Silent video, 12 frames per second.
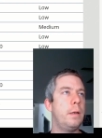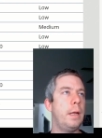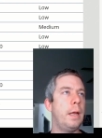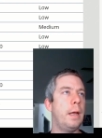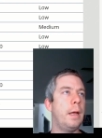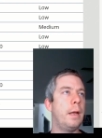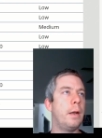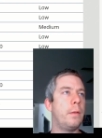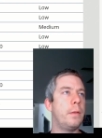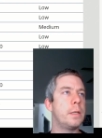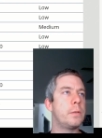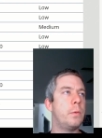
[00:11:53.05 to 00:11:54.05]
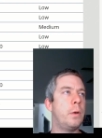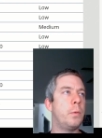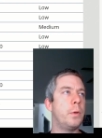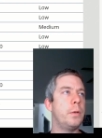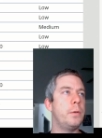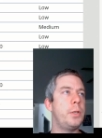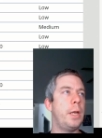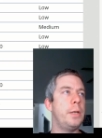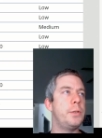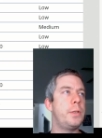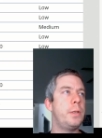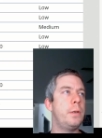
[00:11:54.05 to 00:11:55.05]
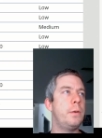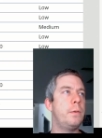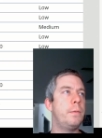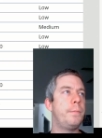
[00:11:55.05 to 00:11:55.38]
And on this one, we'll do change two.